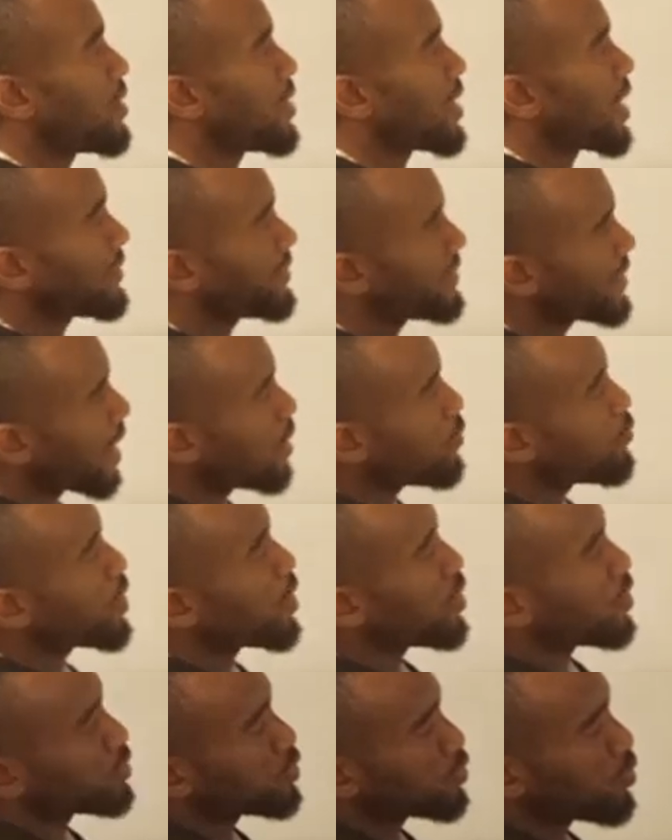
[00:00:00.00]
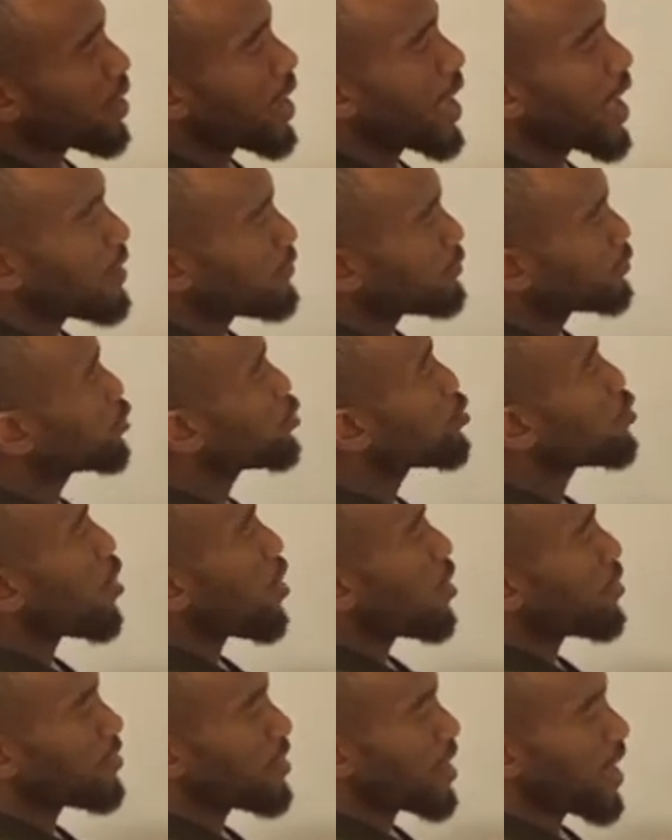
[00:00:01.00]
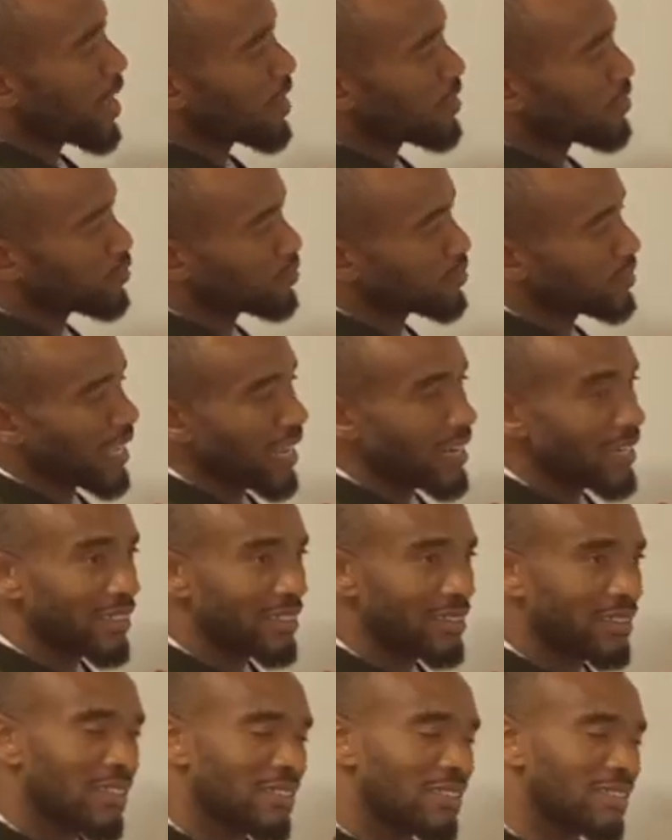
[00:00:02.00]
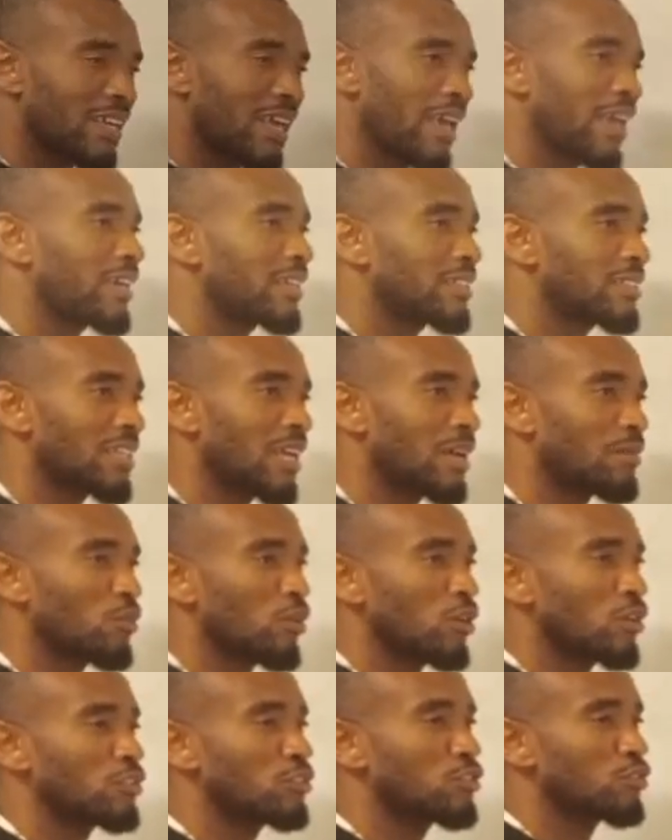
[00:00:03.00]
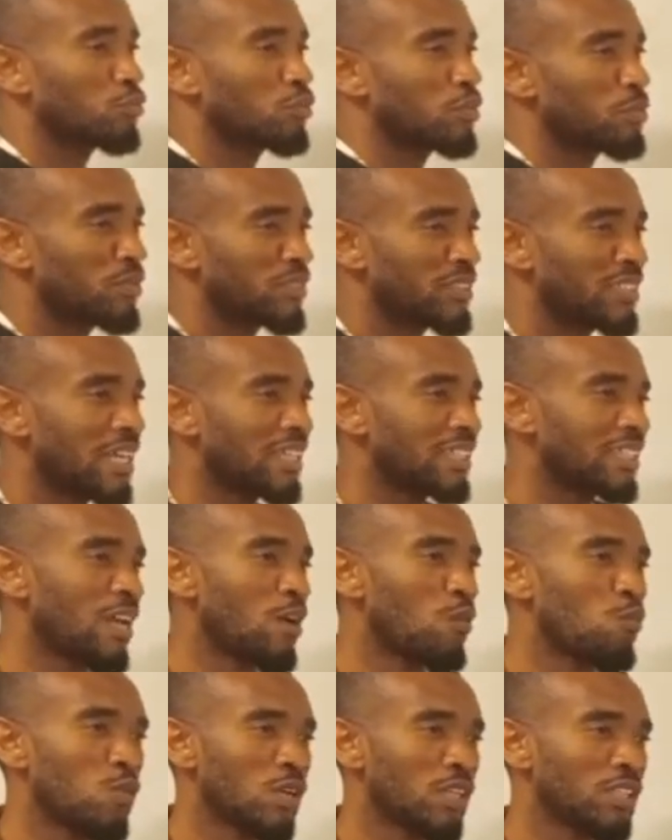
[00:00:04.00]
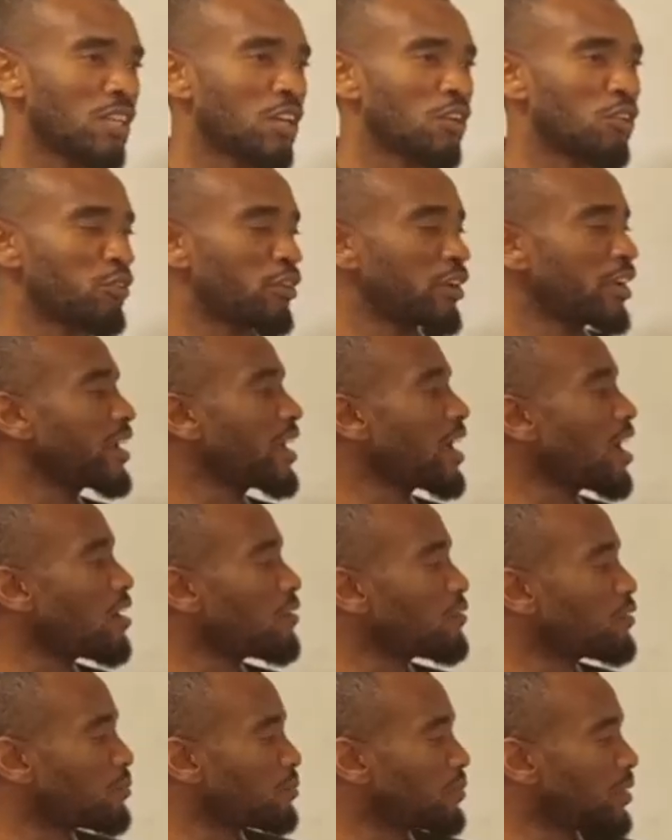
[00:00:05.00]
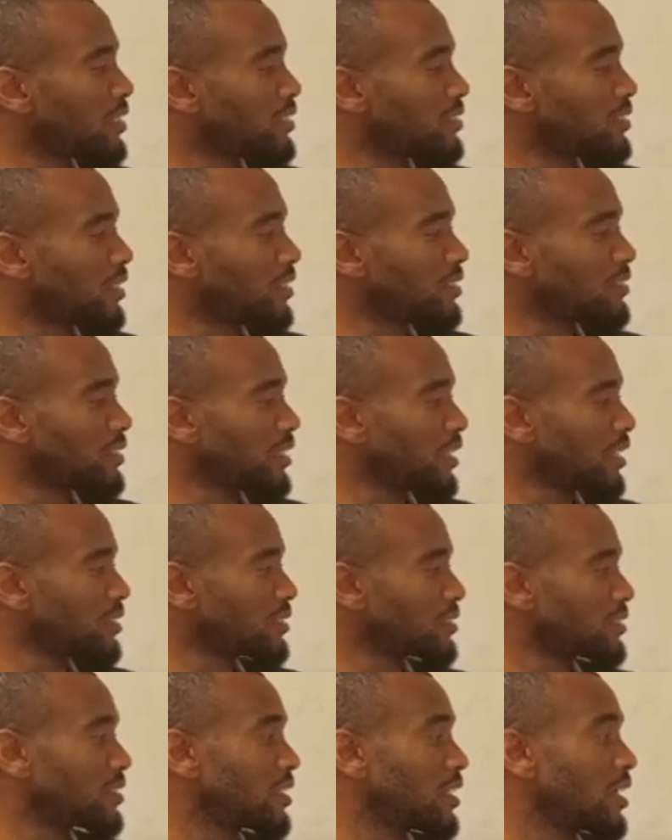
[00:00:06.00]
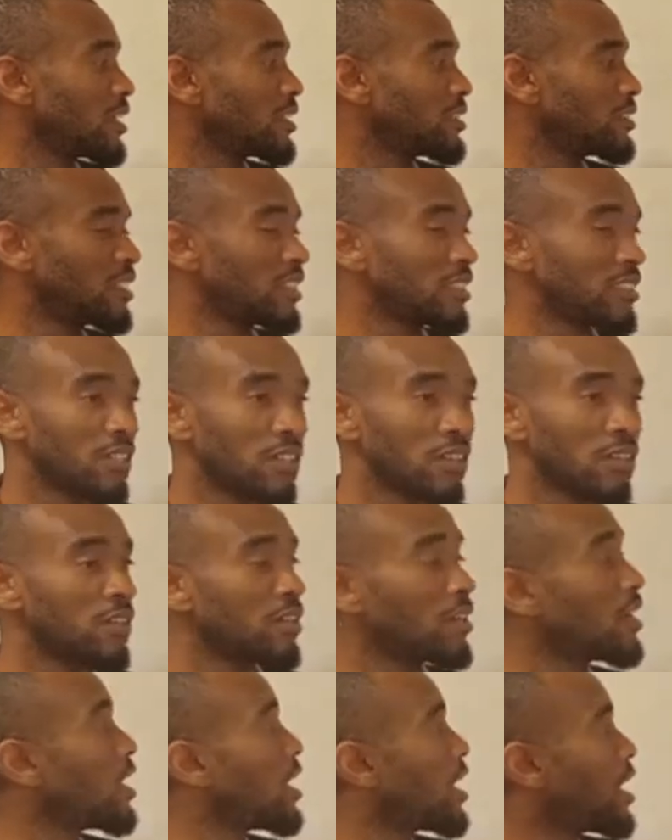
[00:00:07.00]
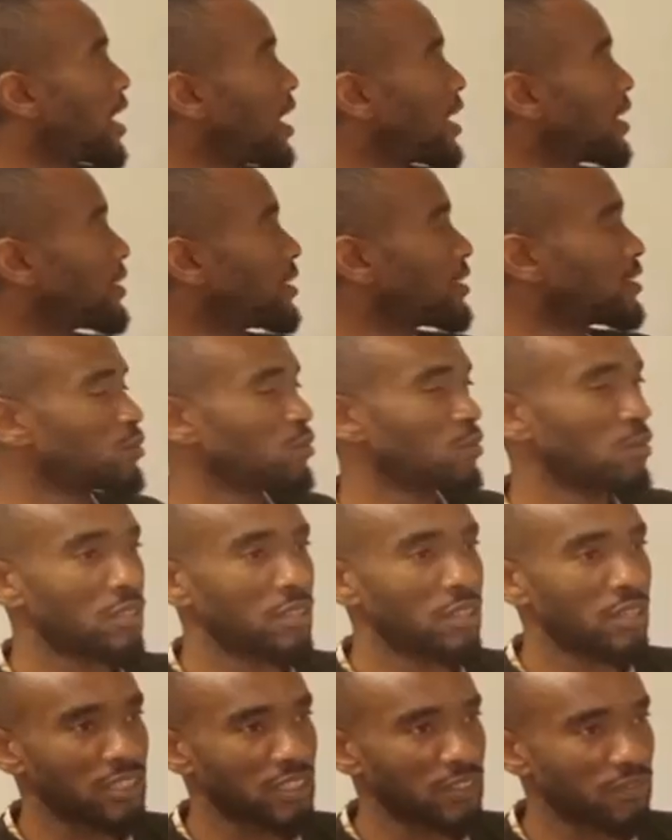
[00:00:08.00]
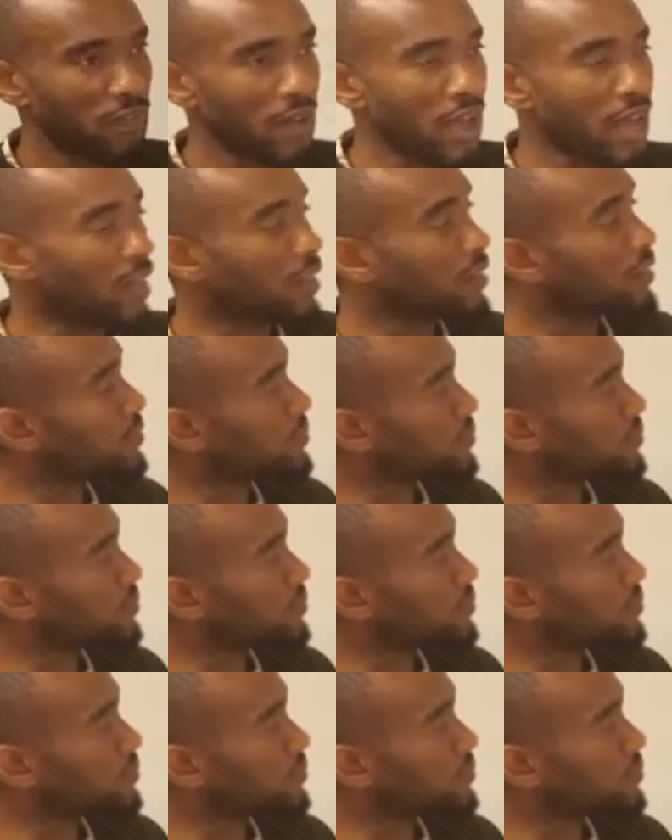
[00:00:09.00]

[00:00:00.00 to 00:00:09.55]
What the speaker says: And then we also have two other angles. And in this case, I'm going to represent them with the Greek alphabet. This is theta, and this one is phi.